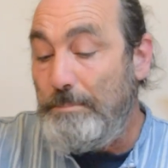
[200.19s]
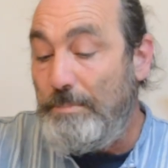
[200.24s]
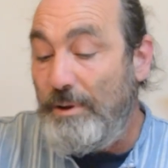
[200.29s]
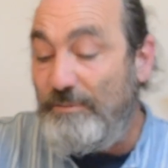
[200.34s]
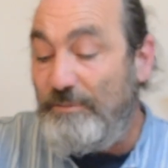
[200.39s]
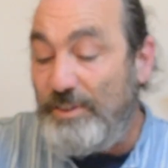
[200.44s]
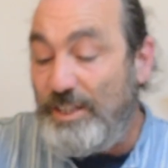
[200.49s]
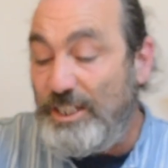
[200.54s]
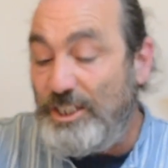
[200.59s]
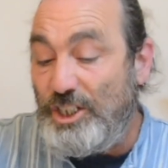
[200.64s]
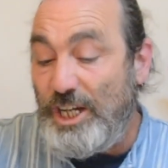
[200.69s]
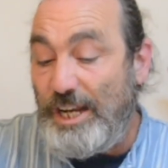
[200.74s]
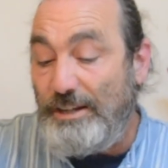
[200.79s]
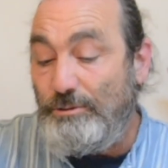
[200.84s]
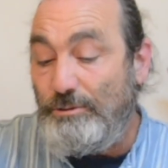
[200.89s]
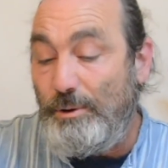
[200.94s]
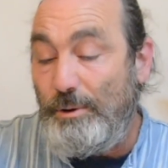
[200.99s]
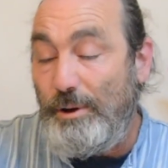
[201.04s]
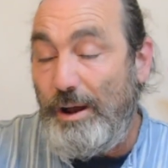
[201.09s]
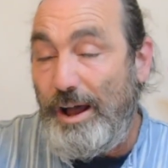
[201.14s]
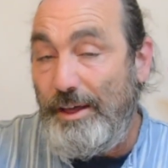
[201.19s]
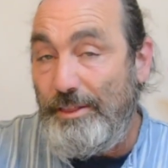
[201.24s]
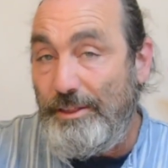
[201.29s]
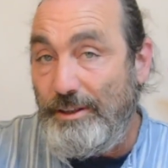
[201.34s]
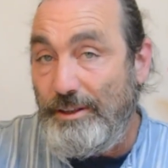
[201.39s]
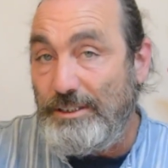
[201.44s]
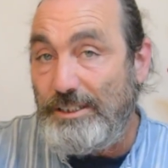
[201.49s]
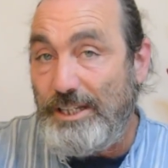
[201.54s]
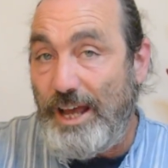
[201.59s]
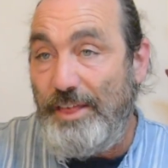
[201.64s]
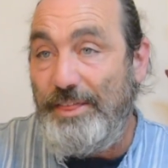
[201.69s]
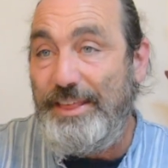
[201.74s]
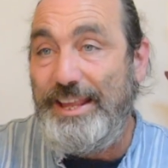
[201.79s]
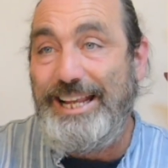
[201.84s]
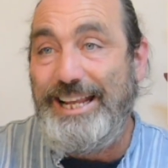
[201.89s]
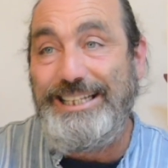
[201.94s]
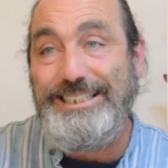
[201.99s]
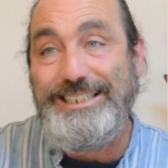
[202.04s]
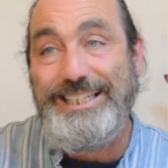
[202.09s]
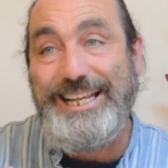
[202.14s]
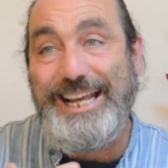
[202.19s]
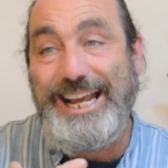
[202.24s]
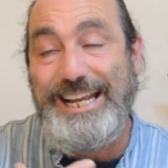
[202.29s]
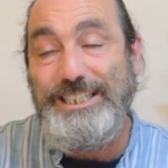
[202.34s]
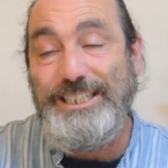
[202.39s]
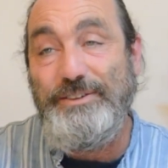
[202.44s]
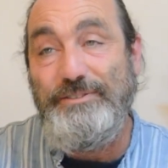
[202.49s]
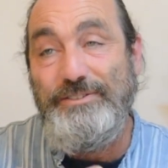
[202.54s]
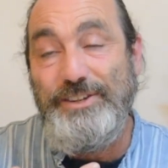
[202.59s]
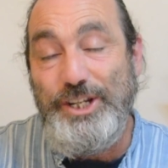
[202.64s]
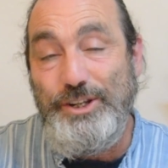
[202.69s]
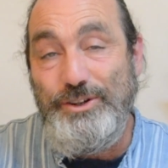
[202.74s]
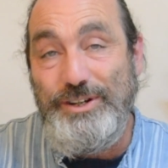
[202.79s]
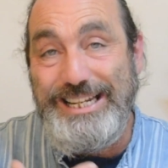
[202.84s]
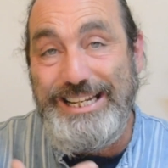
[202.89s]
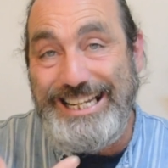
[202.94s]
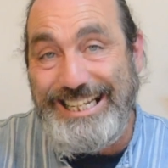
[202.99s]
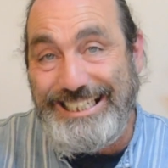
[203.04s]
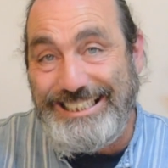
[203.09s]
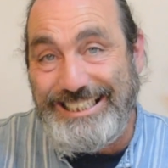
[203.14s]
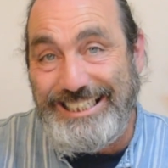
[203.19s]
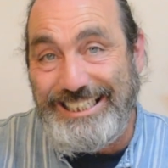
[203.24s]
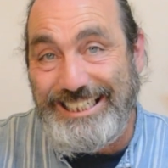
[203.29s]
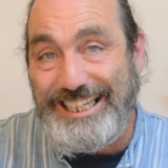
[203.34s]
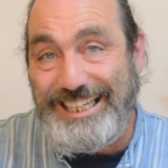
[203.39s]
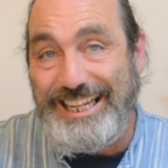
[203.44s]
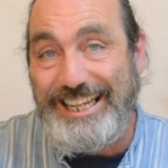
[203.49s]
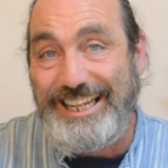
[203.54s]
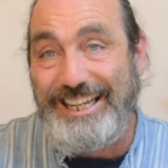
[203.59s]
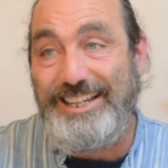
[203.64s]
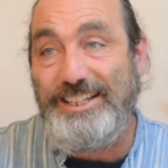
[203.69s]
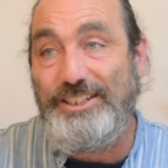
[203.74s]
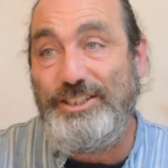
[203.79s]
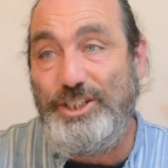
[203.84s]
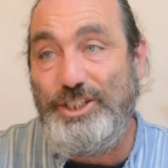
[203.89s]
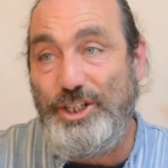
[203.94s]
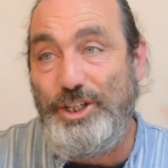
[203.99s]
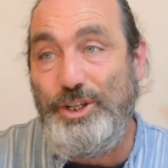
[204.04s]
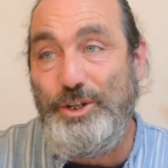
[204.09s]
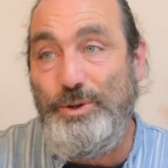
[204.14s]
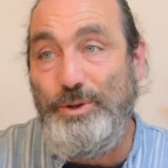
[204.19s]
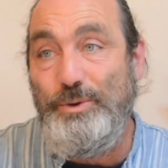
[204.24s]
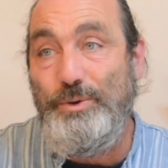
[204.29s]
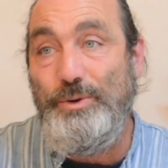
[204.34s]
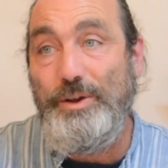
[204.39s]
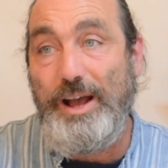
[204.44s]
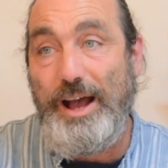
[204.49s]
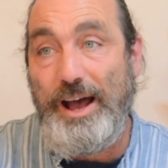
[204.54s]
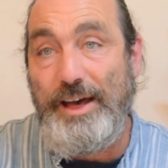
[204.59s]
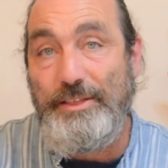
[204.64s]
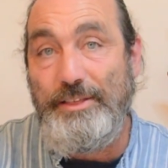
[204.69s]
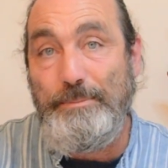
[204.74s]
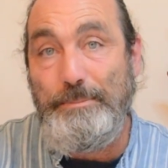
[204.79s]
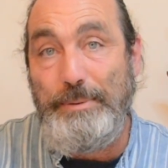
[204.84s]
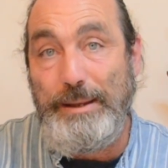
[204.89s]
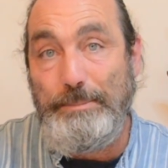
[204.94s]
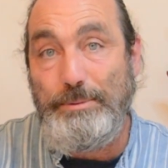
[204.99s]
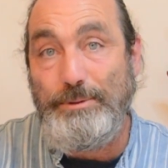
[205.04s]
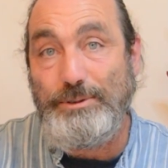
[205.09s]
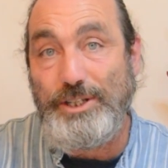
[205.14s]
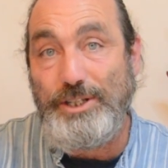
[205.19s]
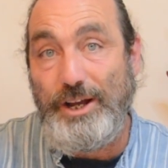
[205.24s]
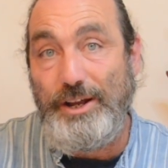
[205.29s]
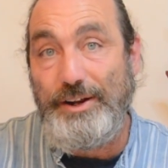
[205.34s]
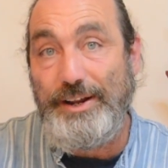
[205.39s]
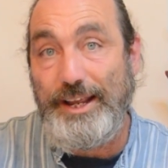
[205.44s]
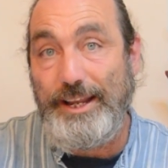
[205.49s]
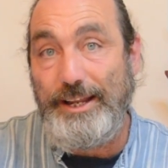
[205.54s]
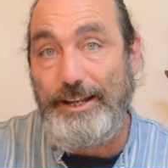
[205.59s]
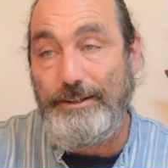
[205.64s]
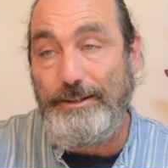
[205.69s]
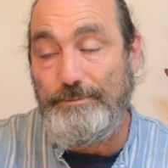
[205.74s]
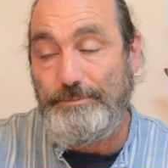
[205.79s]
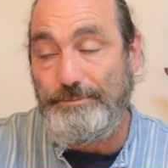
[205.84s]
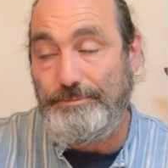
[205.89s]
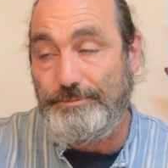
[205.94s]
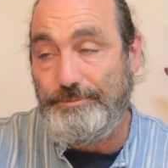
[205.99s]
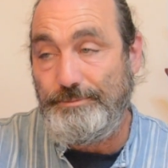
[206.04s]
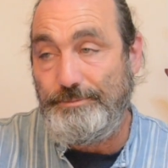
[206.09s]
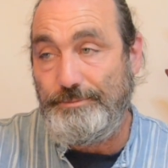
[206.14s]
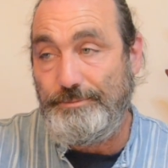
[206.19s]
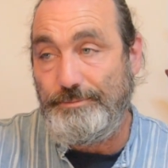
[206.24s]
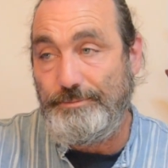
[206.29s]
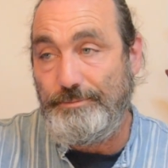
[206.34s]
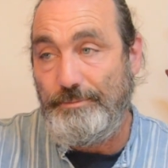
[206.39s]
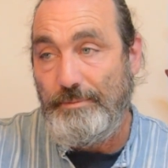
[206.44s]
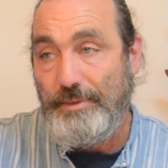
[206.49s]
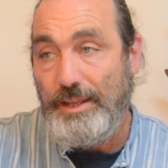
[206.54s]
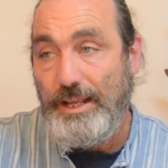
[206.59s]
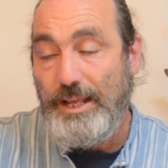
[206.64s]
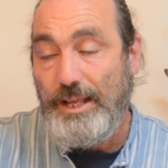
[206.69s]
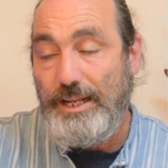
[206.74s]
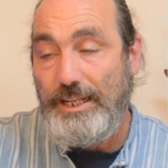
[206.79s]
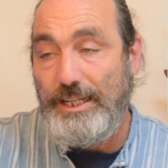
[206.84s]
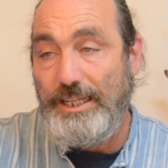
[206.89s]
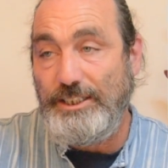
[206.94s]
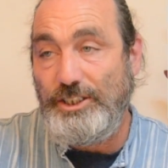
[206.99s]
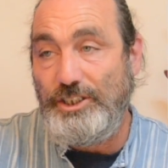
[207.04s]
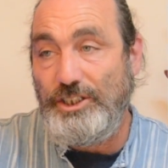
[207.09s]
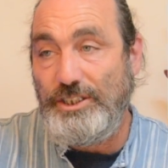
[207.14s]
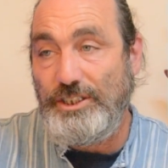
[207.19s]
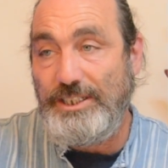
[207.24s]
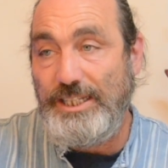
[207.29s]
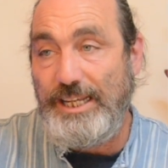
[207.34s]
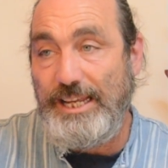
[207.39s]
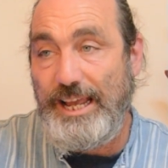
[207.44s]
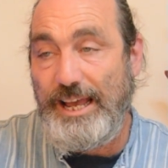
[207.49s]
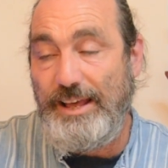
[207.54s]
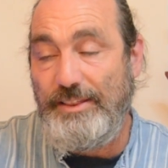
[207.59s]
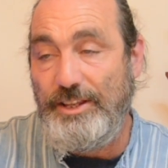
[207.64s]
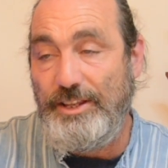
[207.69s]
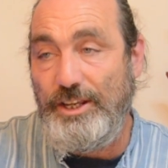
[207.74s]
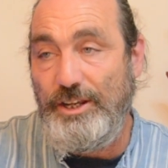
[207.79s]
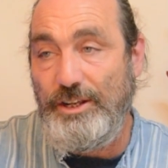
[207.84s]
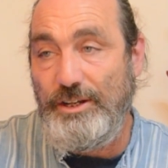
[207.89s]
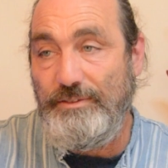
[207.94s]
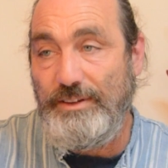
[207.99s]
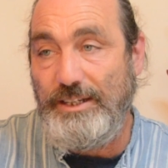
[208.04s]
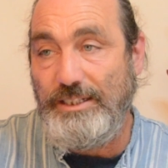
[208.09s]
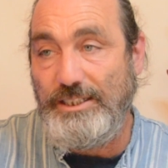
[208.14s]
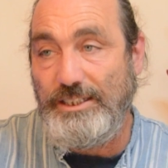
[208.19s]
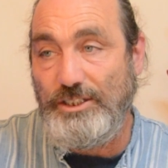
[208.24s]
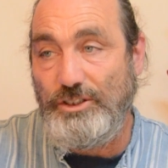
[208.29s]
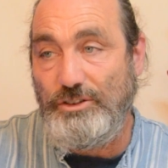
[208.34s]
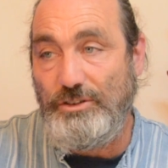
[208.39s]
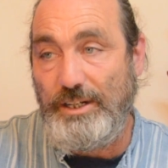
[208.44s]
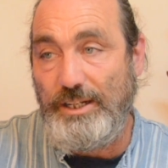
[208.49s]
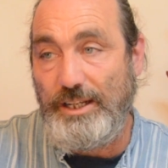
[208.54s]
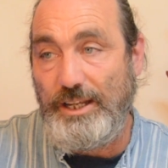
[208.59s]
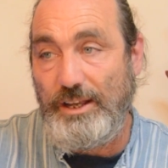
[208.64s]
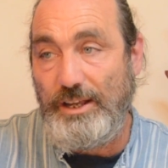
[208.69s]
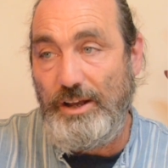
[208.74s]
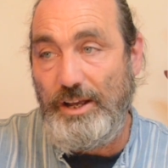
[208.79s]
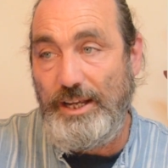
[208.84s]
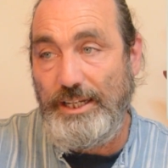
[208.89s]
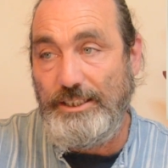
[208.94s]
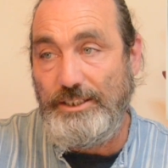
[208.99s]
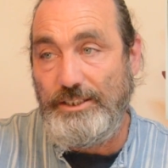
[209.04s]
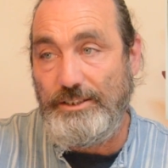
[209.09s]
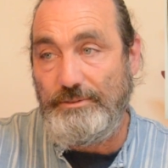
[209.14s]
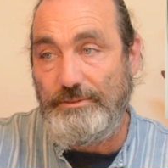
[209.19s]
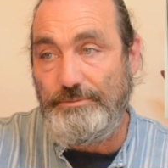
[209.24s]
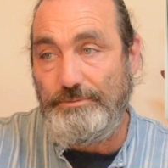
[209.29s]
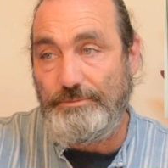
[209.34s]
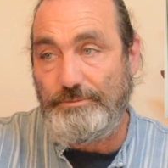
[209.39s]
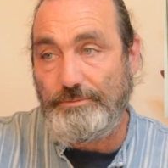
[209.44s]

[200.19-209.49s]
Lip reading: But for the general others, I think it's a case of you listening to other people's heartache. Let's just see how the universe is trying to guide.